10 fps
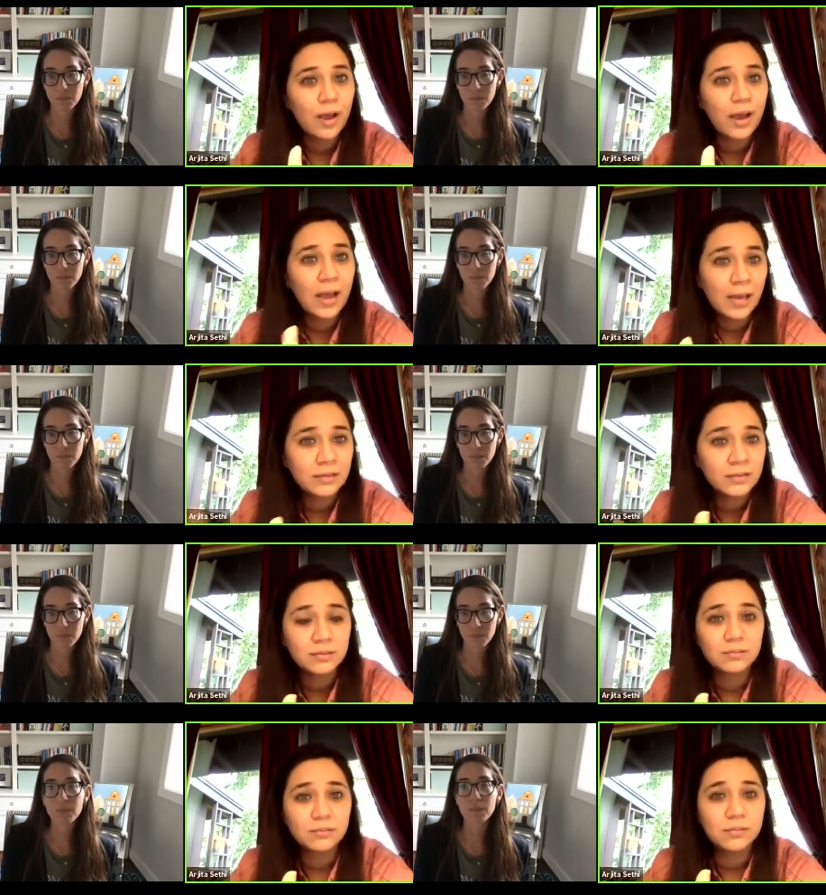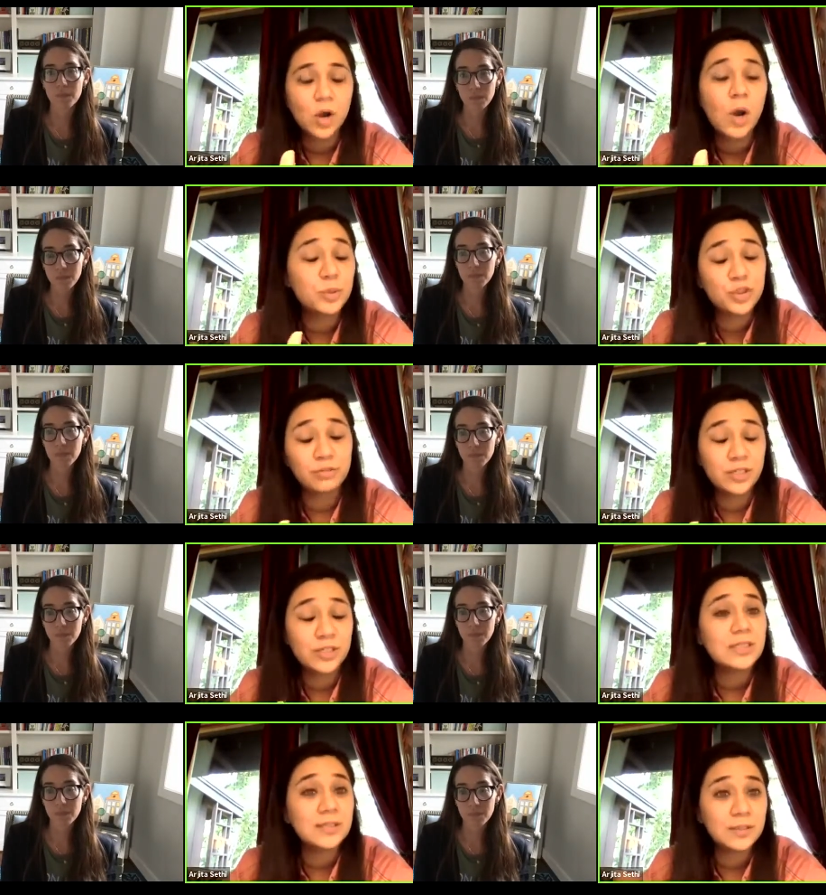Speaker 1: and
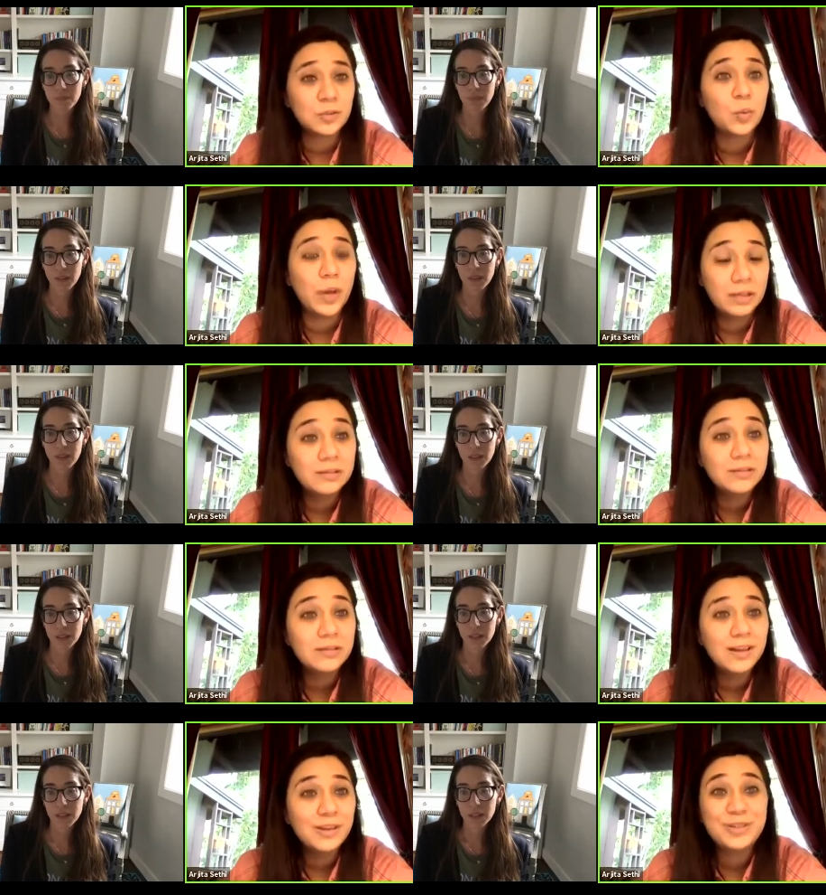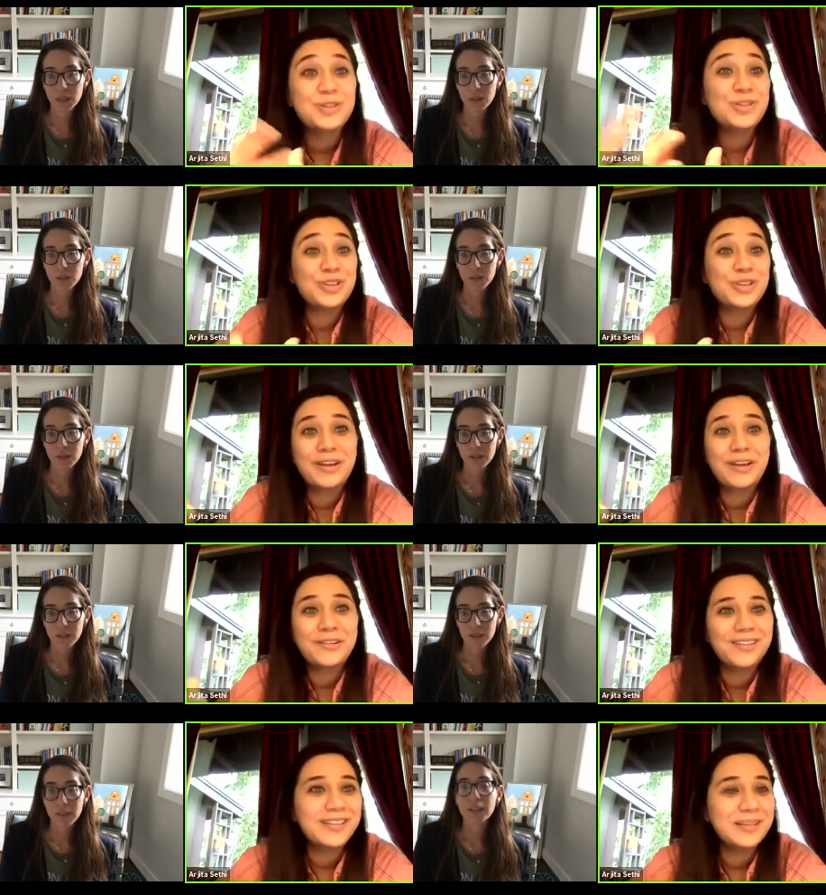opportunities as well could you share
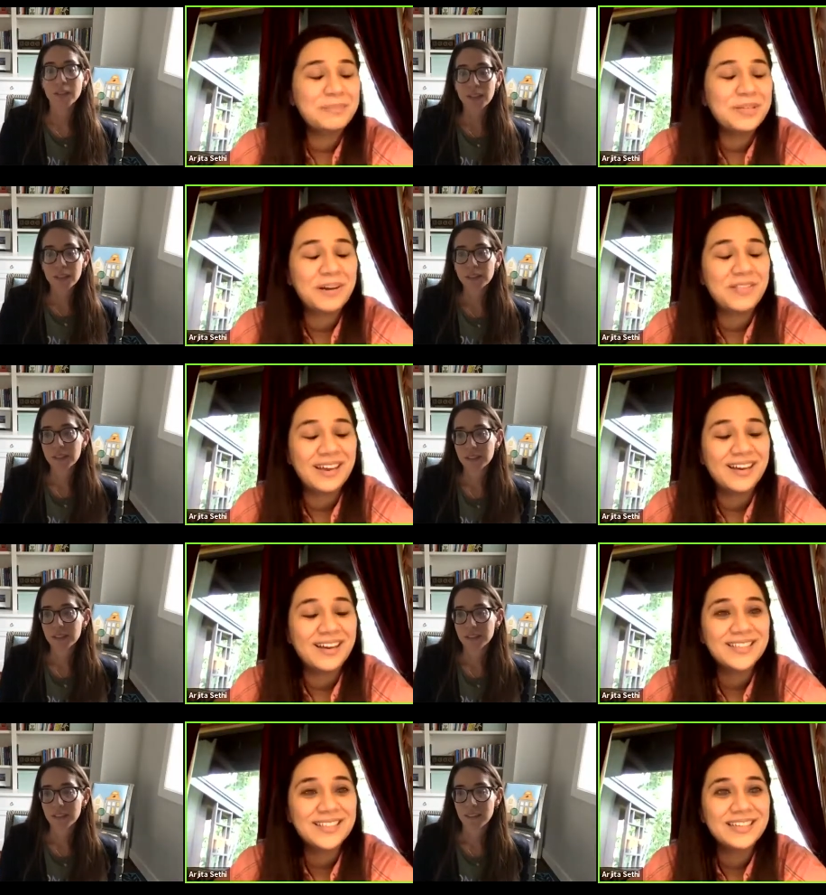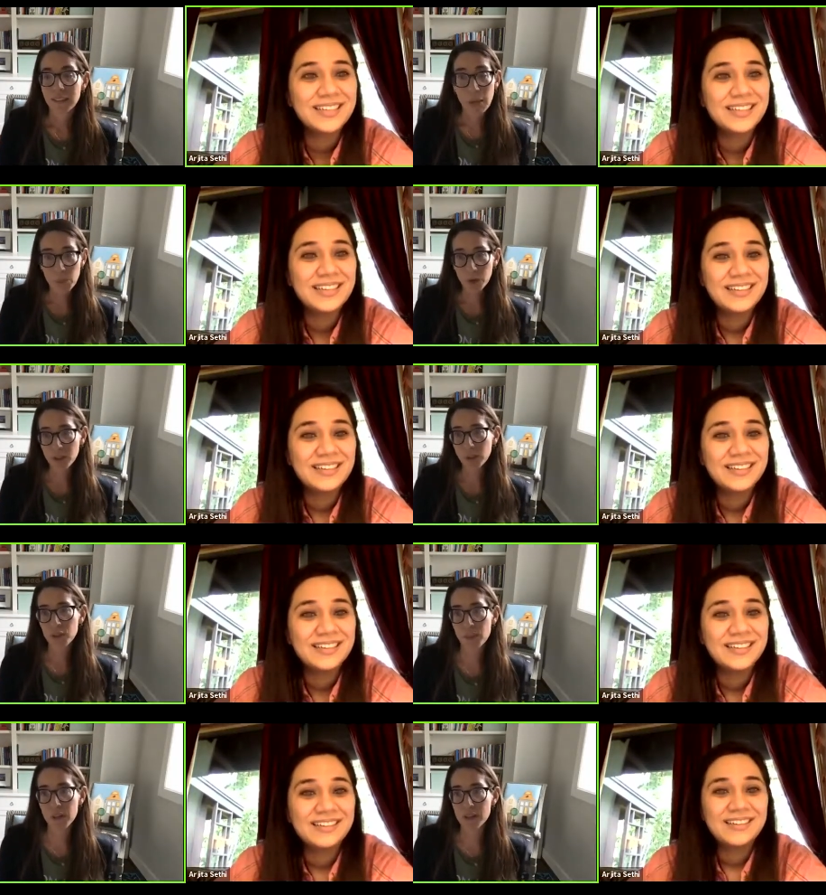a little bit about that yeah
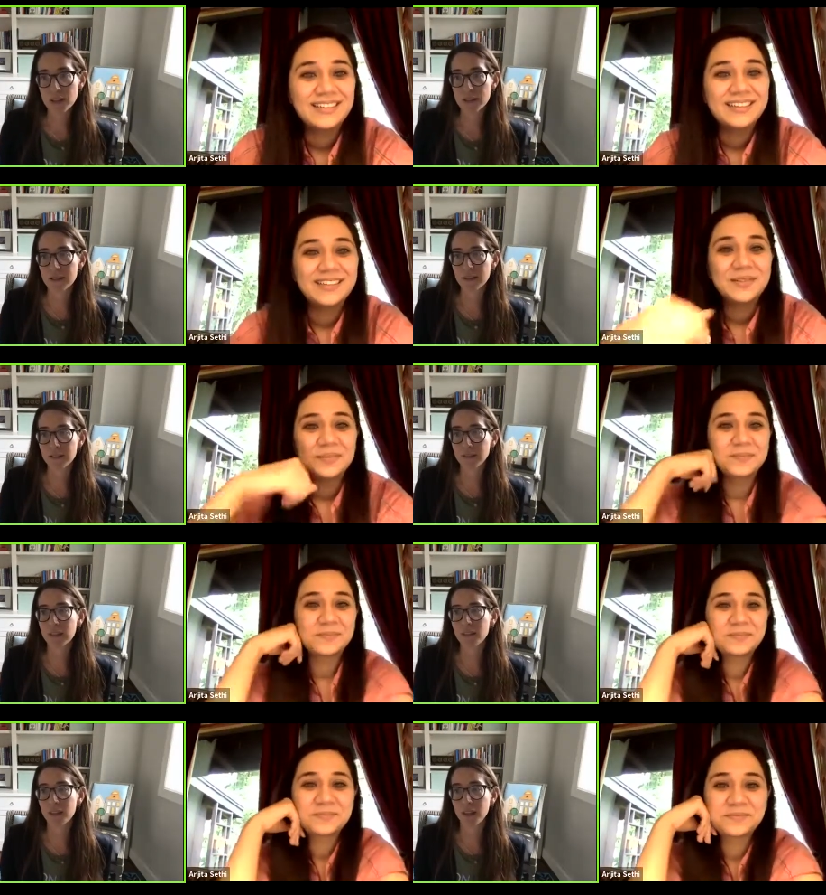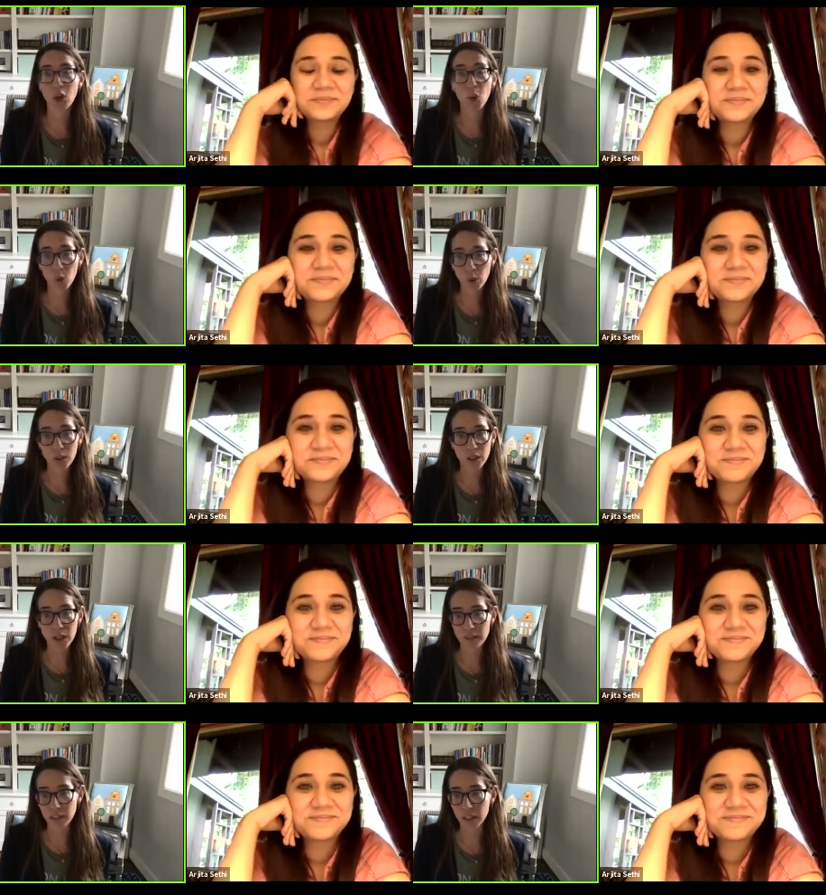partnership
Speaker 2: is the core
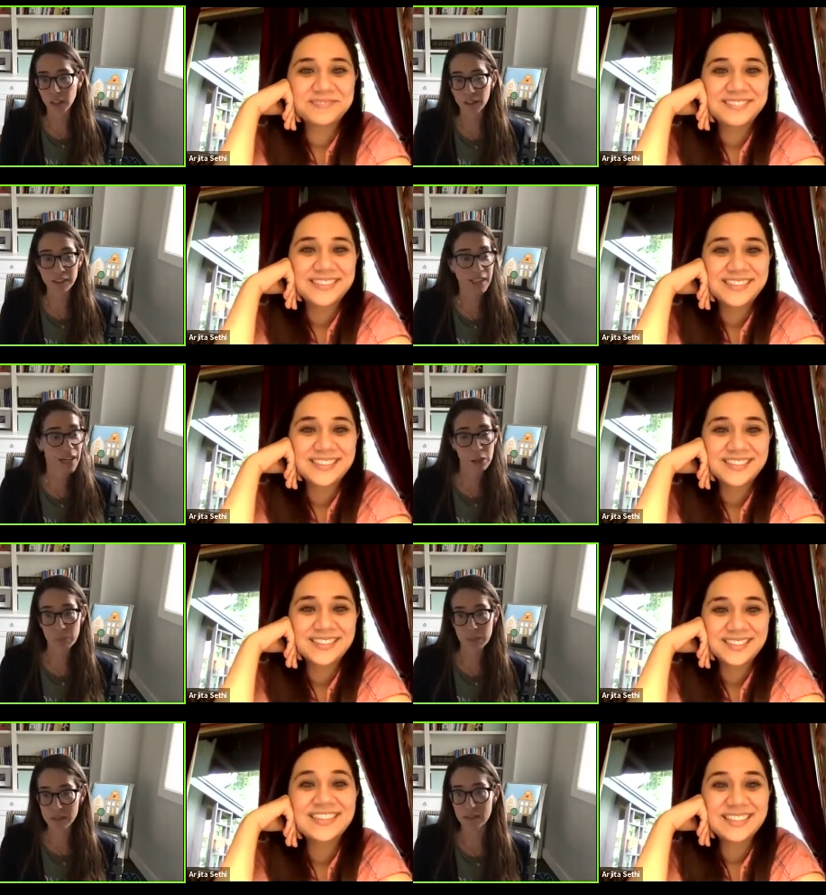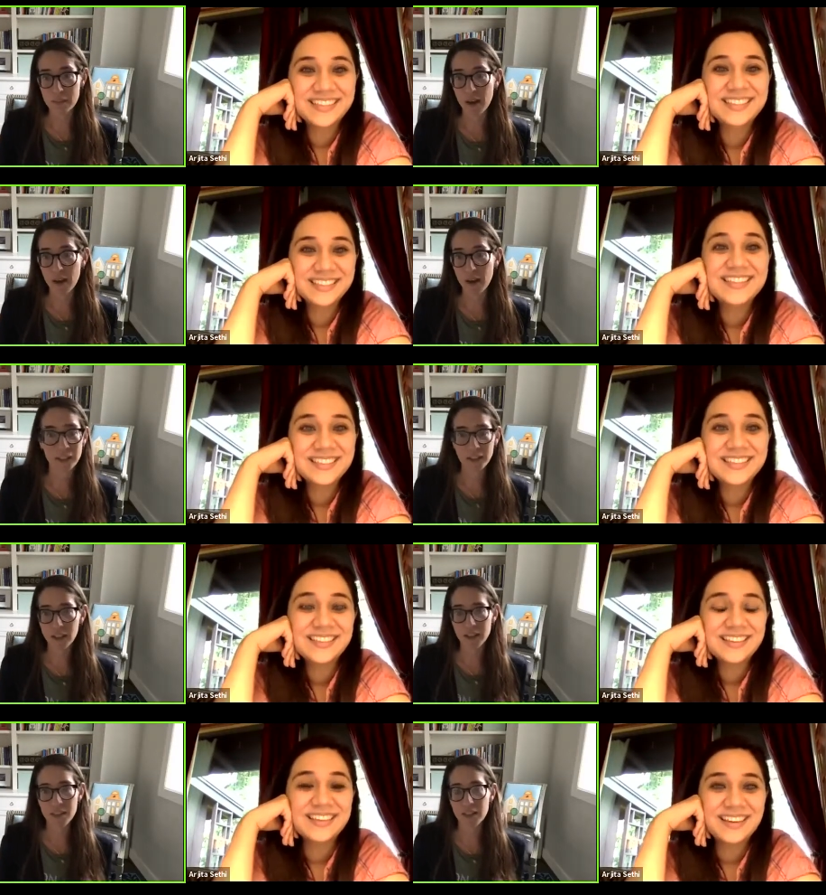of our entire business model in all
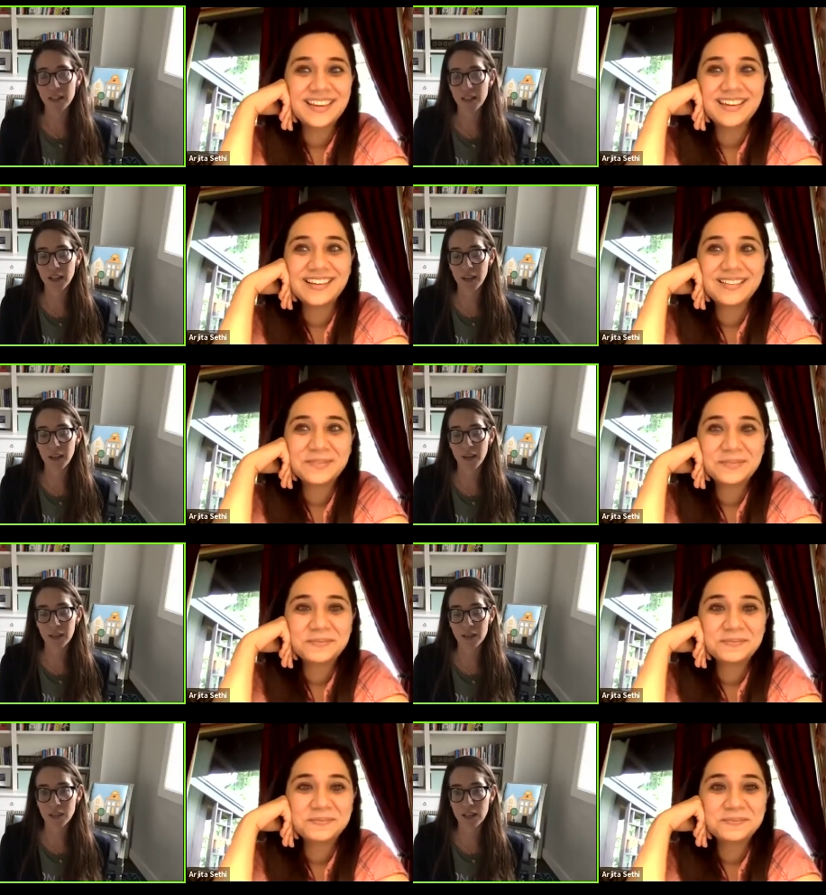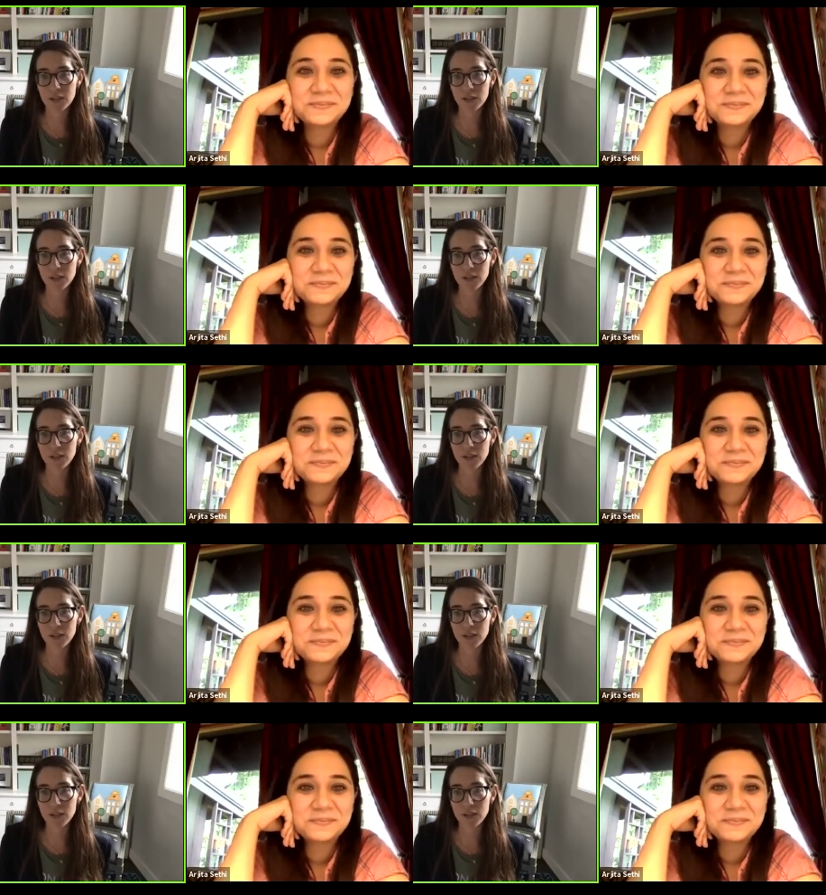honesty uh, it, it